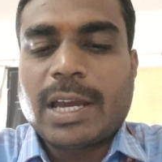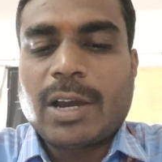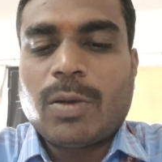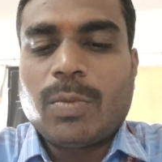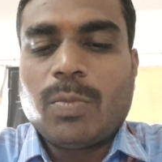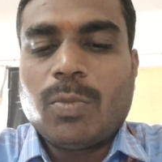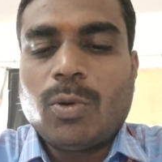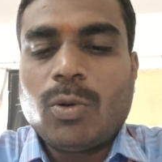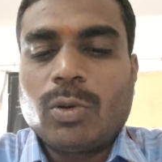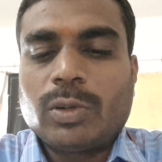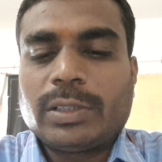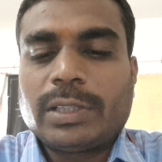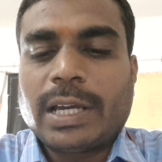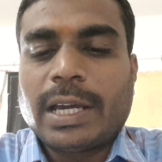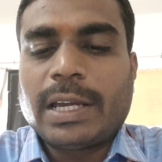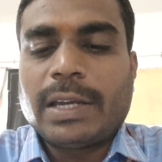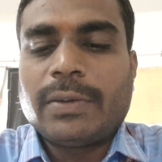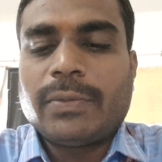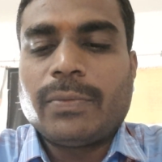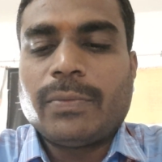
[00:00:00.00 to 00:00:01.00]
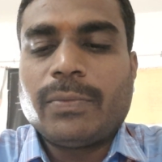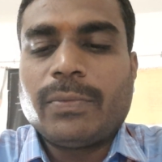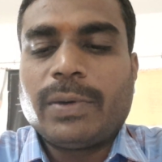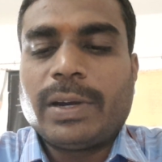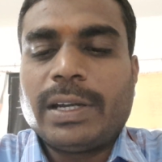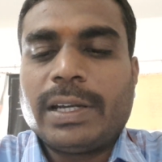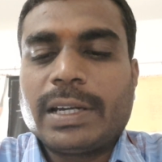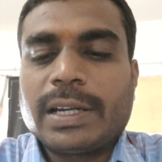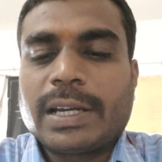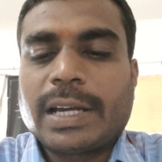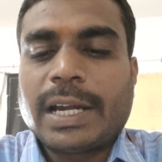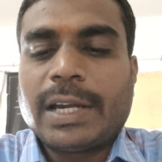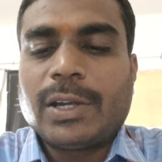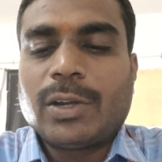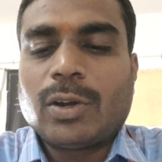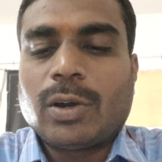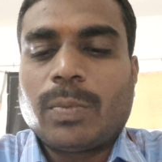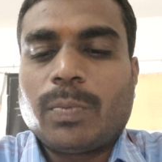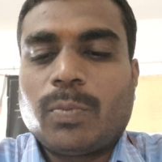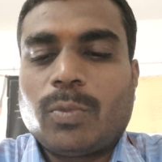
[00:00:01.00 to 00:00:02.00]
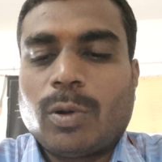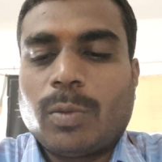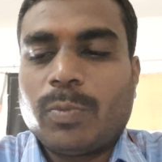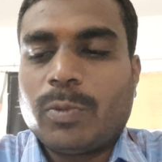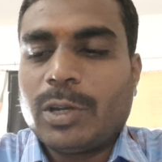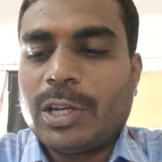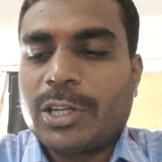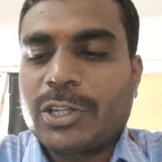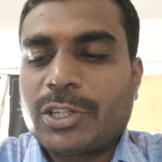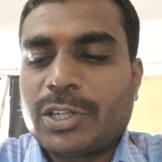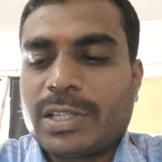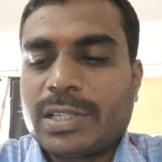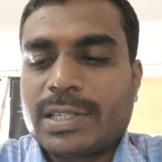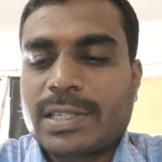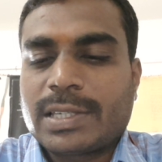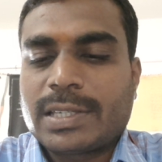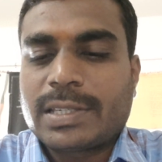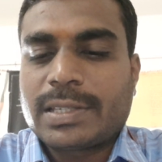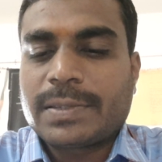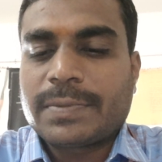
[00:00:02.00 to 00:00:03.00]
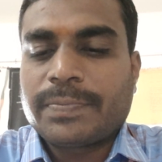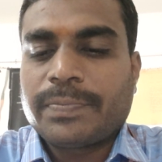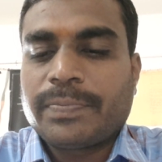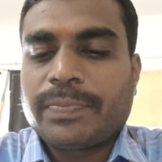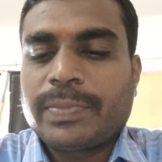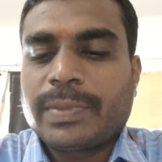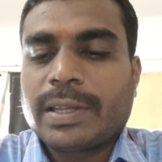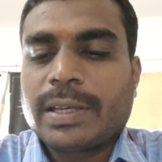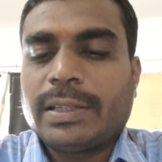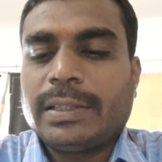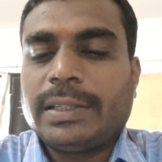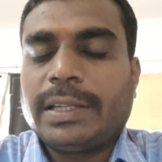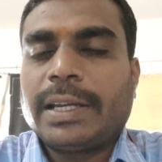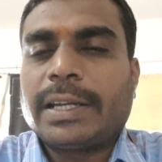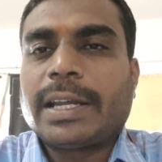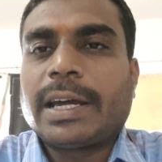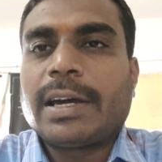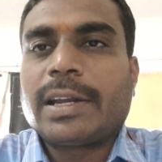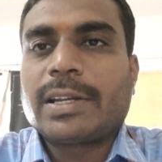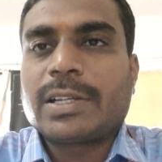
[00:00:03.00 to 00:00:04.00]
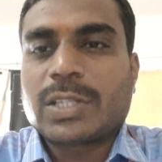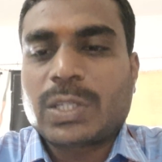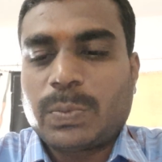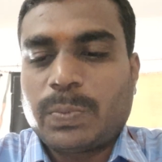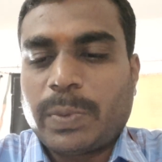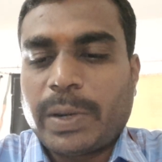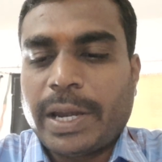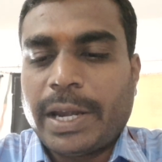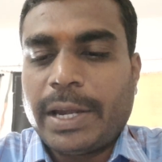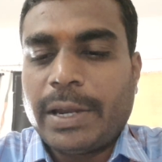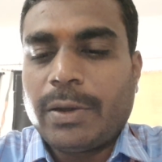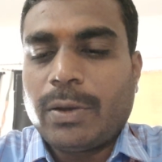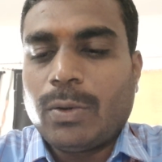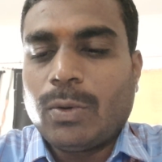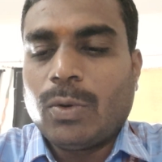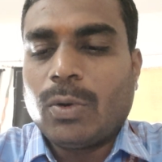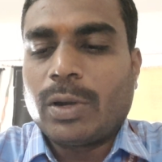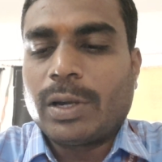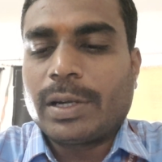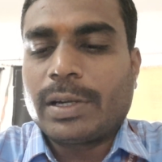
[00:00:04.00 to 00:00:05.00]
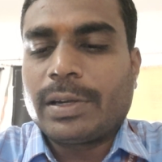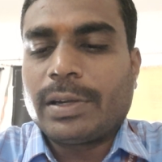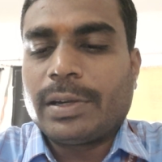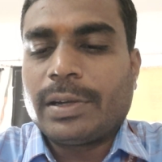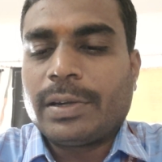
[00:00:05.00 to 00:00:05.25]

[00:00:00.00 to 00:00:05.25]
have more than one kind of populations that are spread over